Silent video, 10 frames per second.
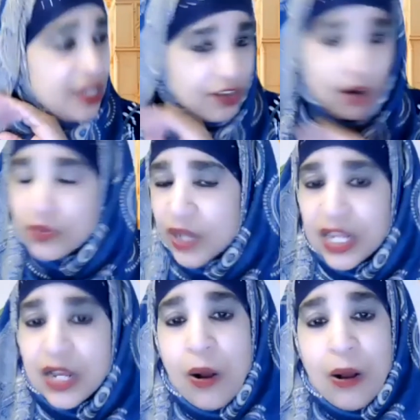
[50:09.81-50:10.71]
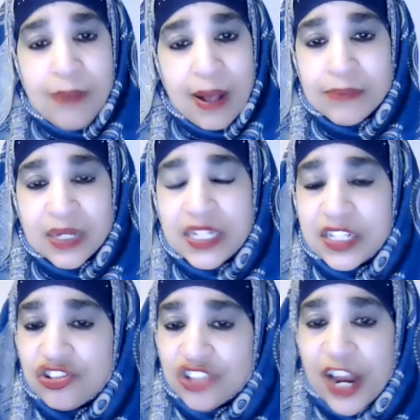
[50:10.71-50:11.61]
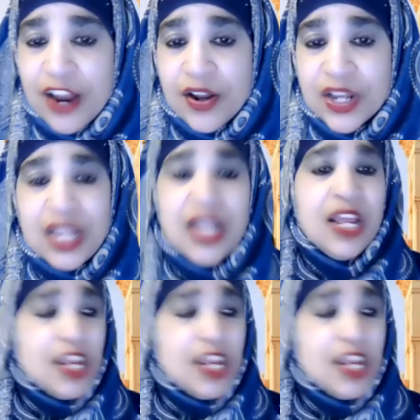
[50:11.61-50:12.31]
donating all my money in charity,